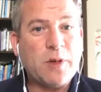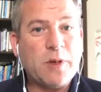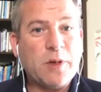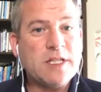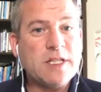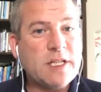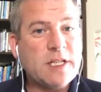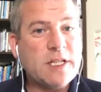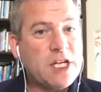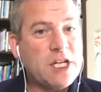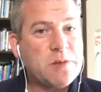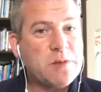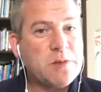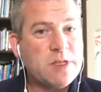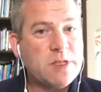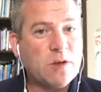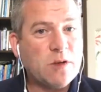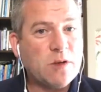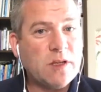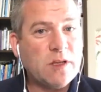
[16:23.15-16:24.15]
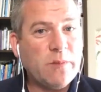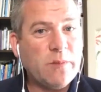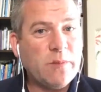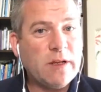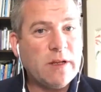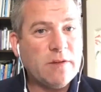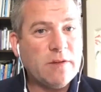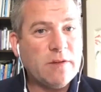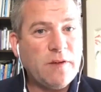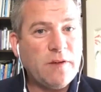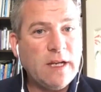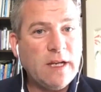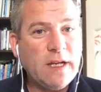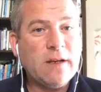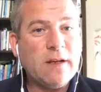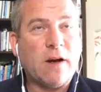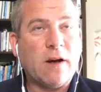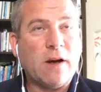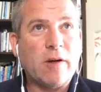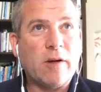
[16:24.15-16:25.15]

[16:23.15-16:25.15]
The presentation was out in the middle of the field.